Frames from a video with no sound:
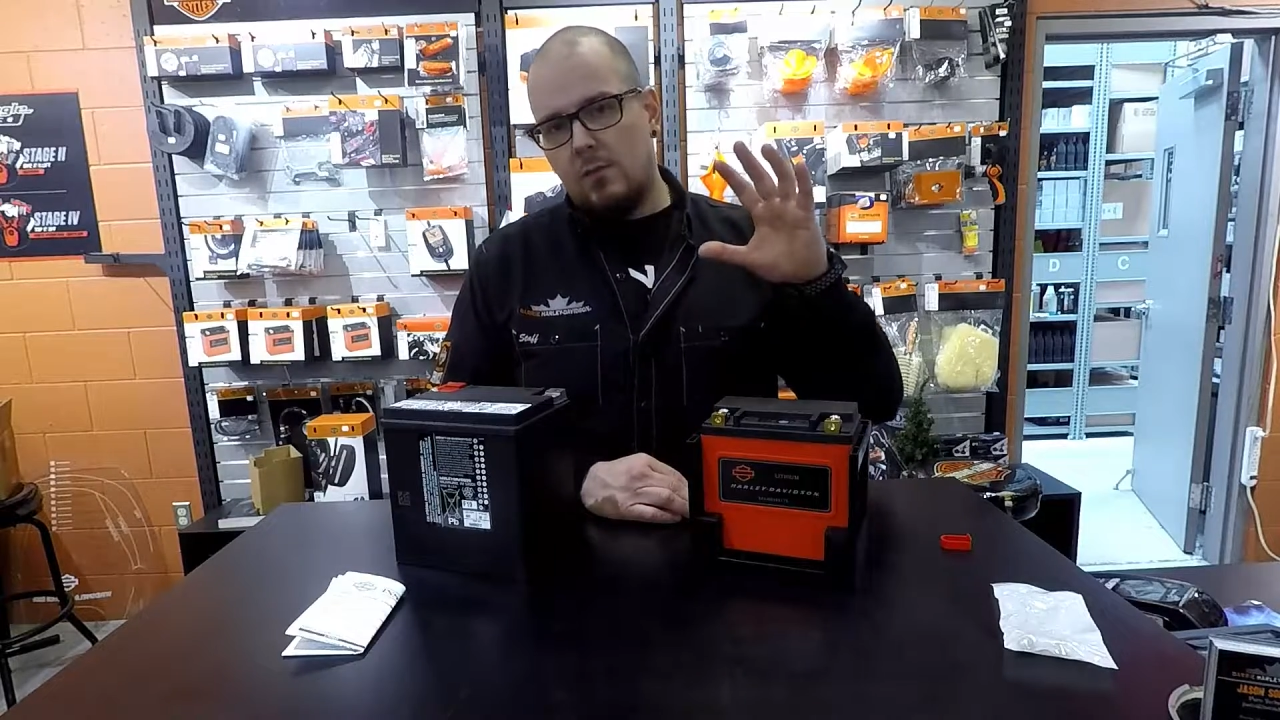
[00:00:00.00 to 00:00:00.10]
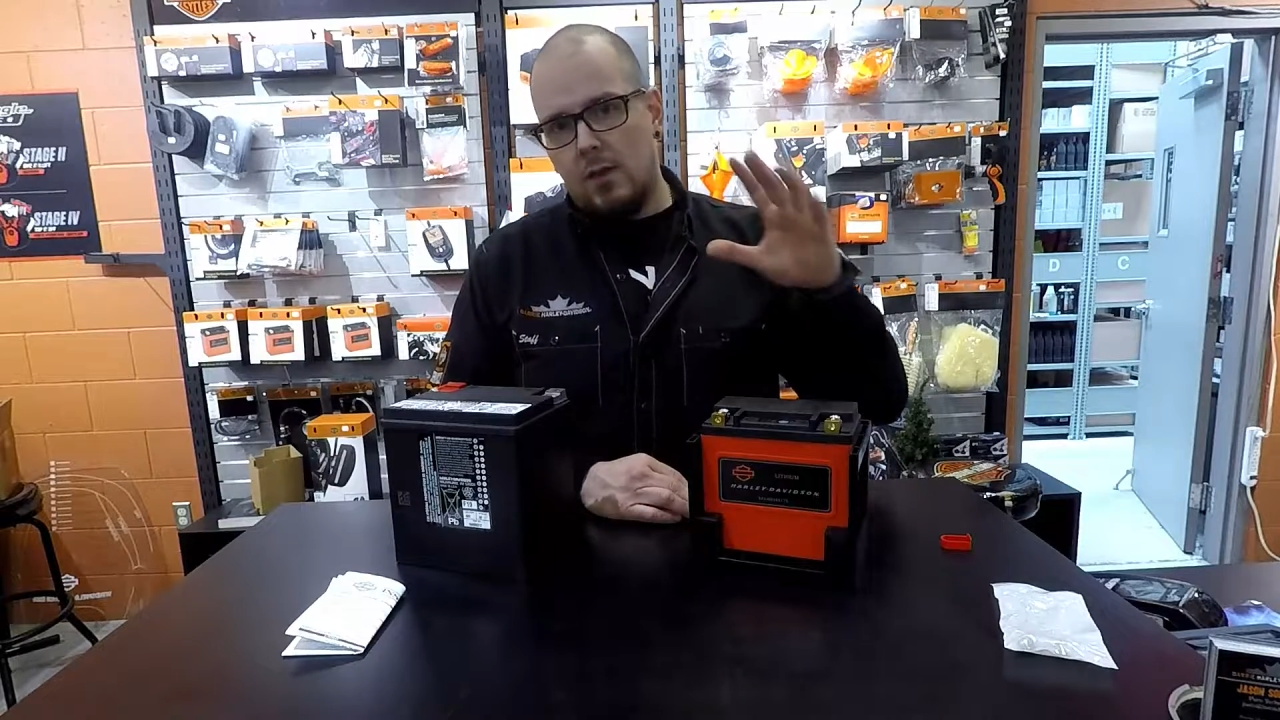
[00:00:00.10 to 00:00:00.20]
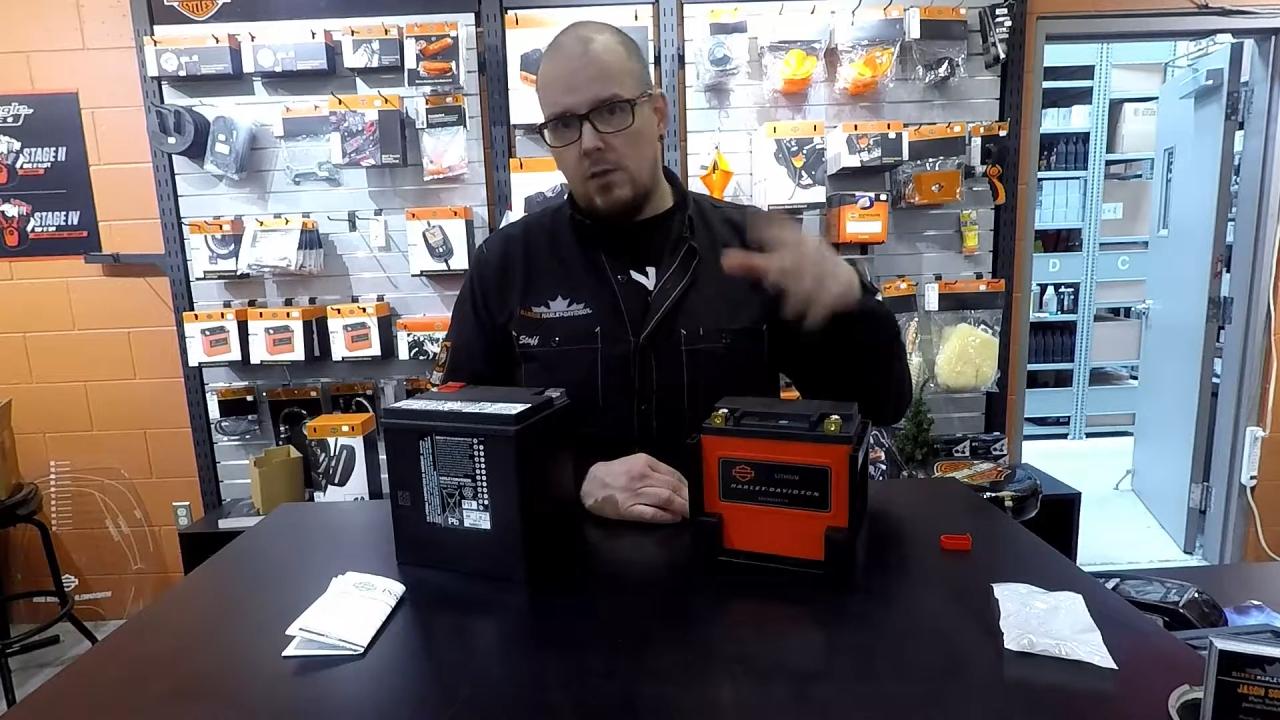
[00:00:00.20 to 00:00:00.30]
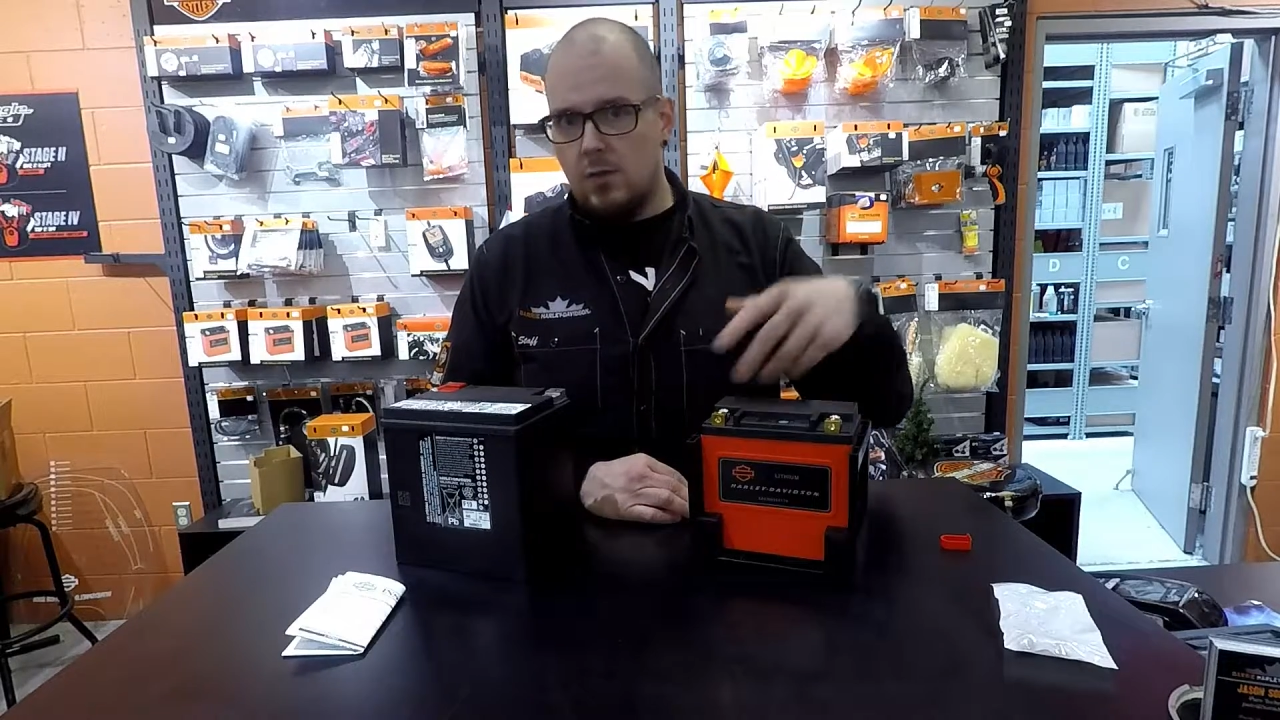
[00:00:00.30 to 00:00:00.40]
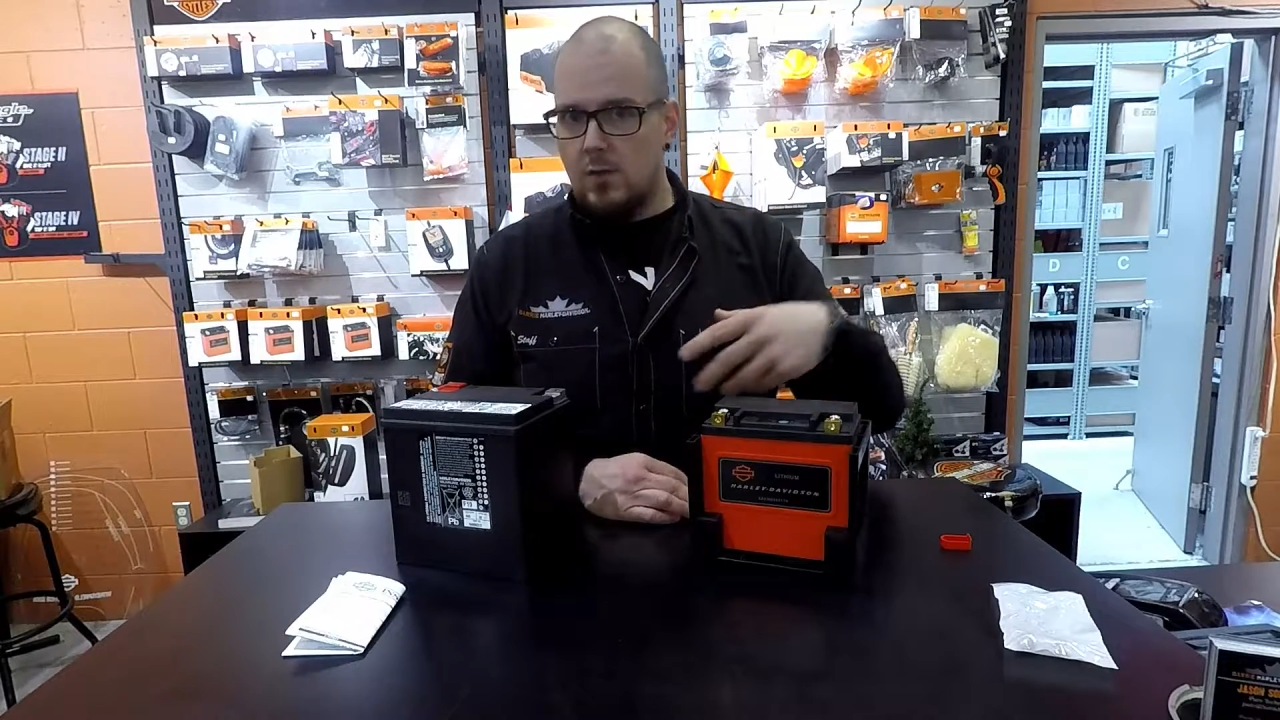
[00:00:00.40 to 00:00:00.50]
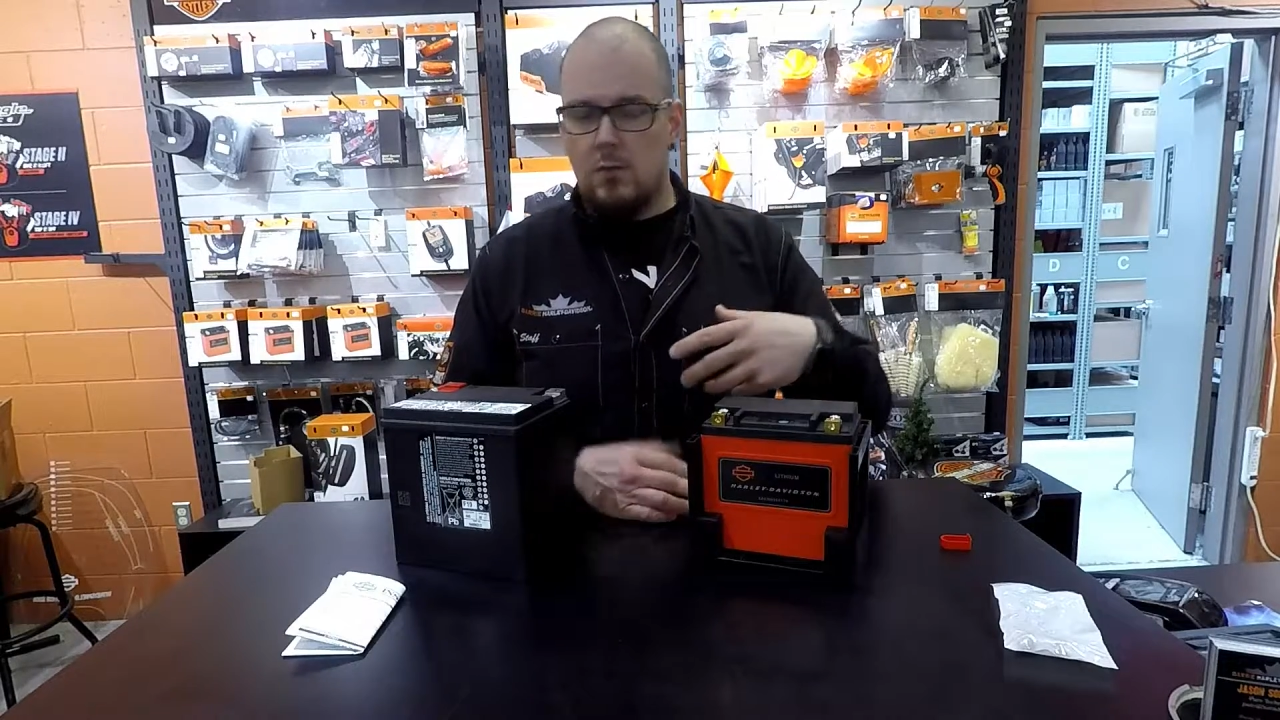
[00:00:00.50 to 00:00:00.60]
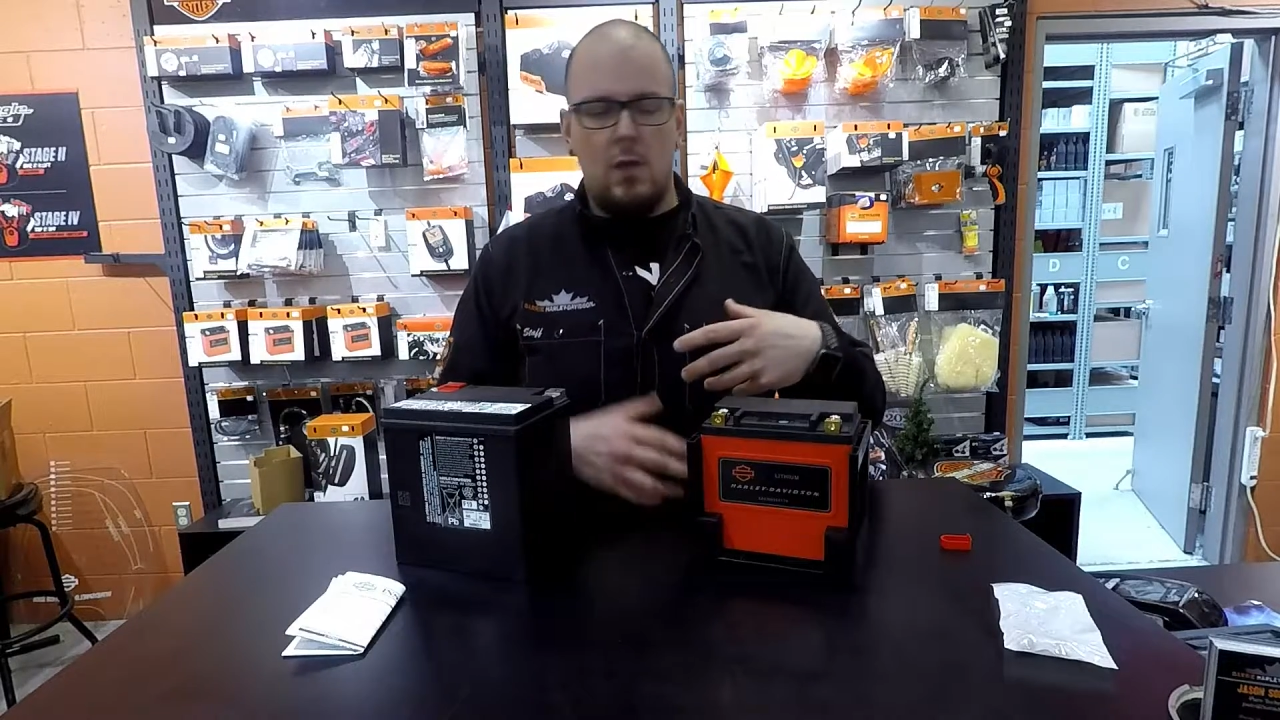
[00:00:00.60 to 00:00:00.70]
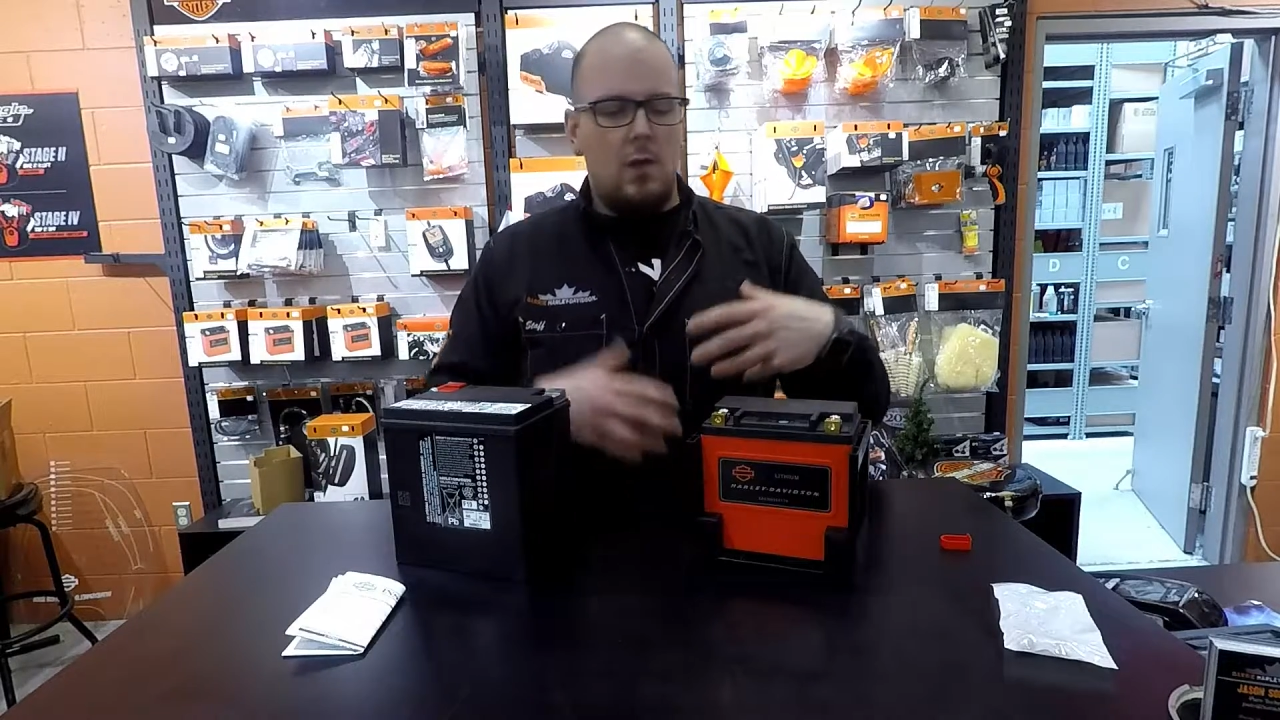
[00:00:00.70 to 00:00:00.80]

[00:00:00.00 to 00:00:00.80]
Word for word: that you can